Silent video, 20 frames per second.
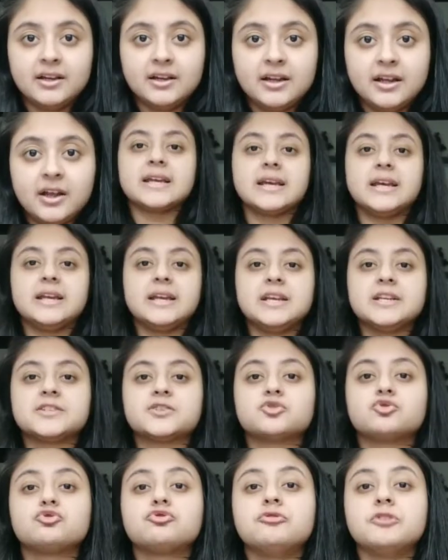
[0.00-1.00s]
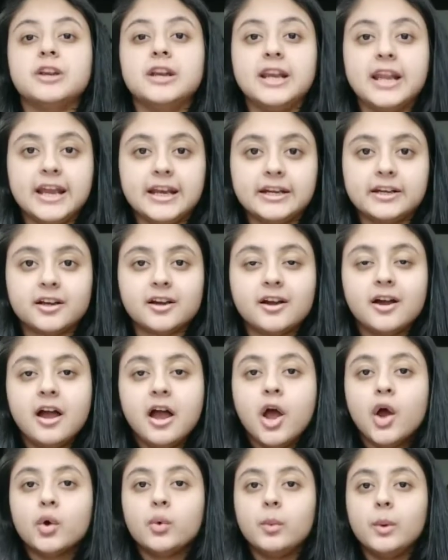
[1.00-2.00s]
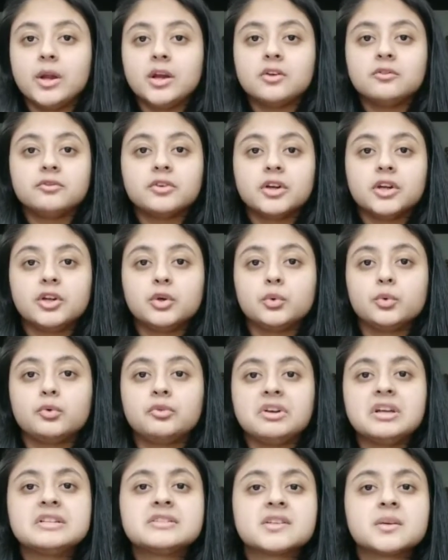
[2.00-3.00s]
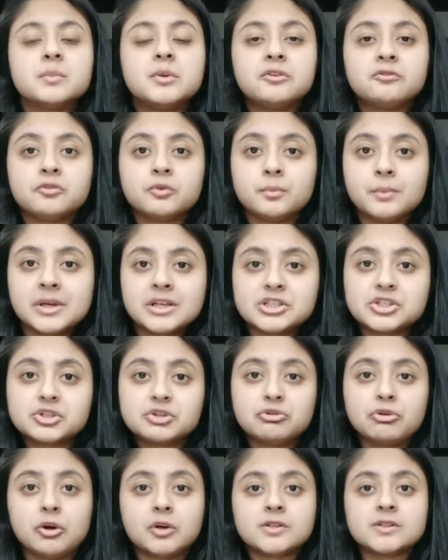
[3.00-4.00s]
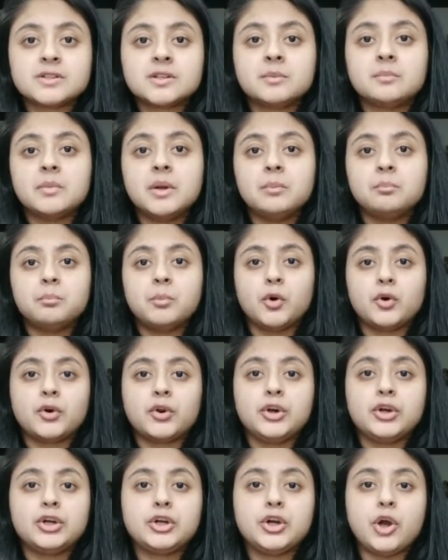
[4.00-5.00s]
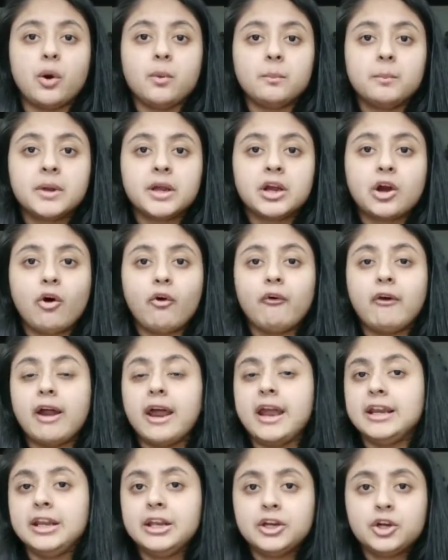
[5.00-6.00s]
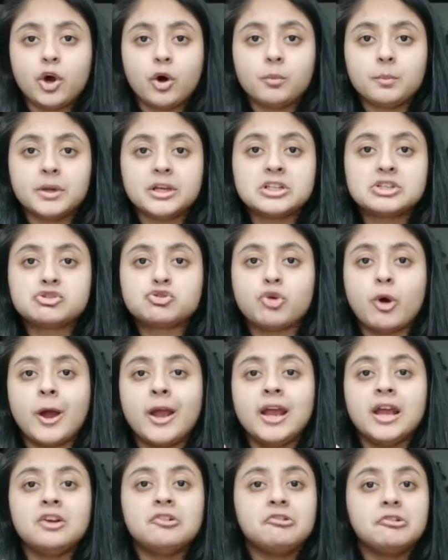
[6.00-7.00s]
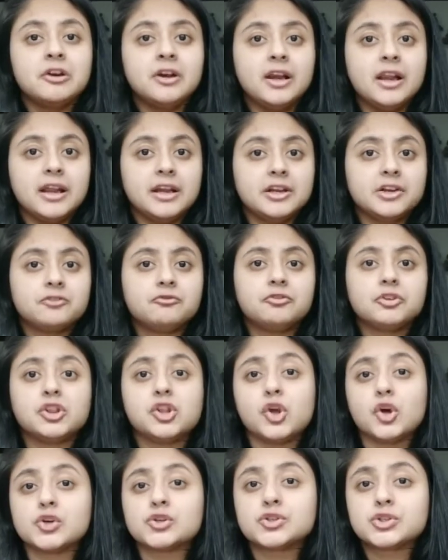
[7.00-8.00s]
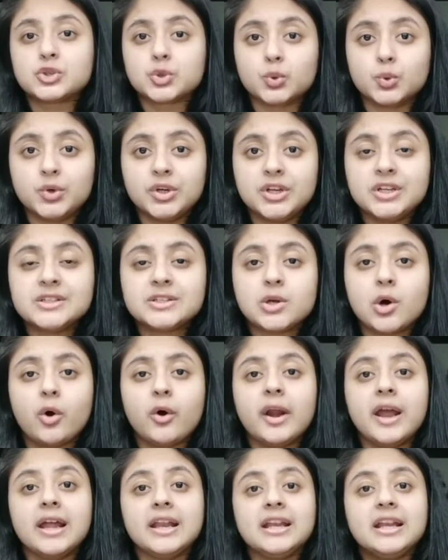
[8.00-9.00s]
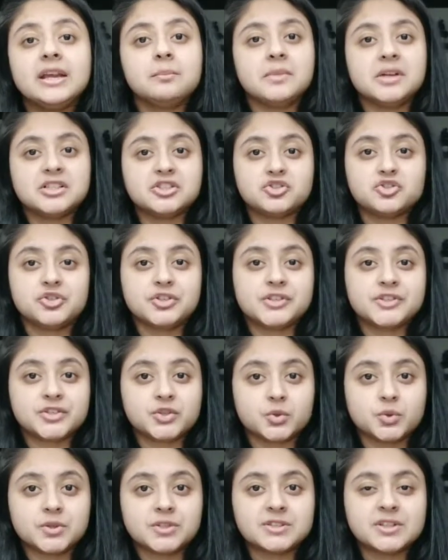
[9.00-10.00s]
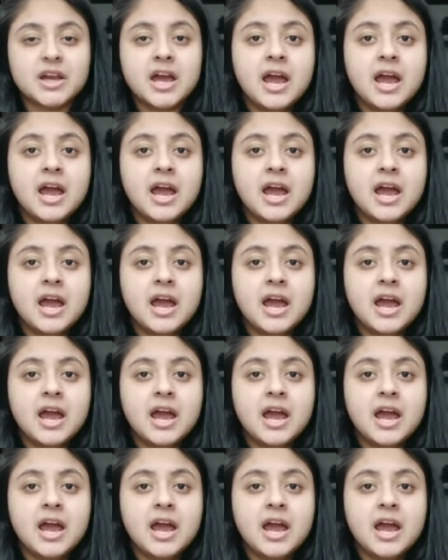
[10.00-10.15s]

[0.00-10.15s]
Second is to relate. Whenever you read some information or some important topic or any topic, try and relate it with your stories or any imaginary stories.